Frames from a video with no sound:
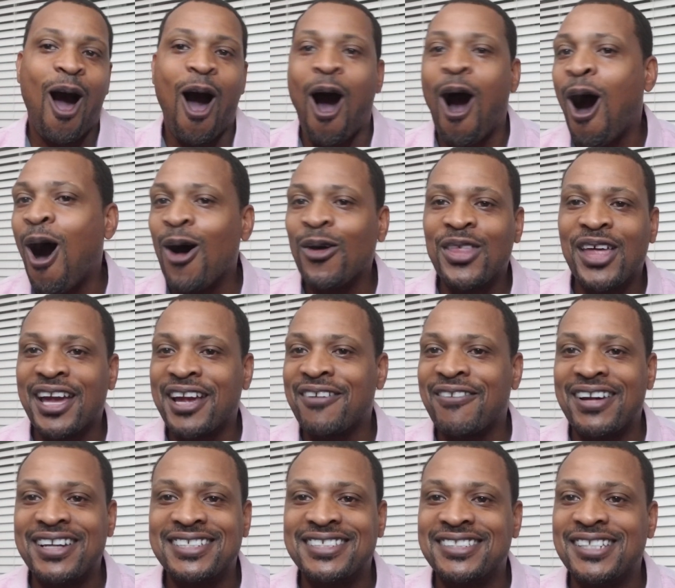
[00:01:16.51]
all that
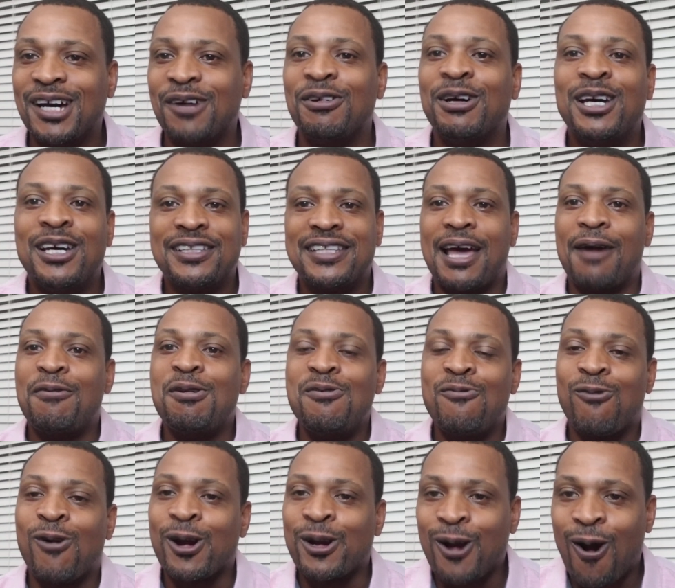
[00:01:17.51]
great stuff that we
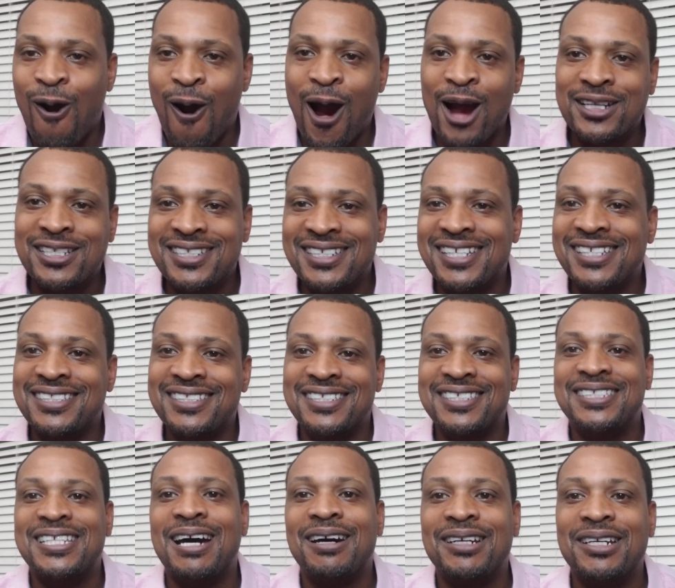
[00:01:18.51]
worked hard to get to
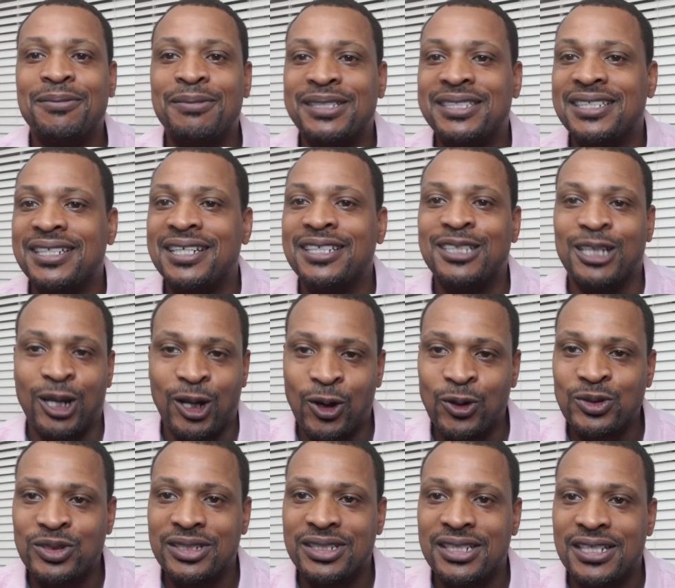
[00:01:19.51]
step number 10 to
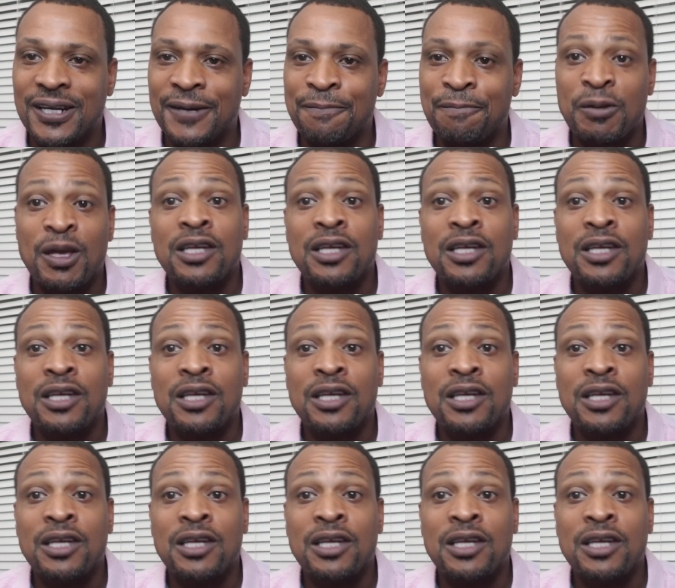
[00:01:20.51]
close the deal.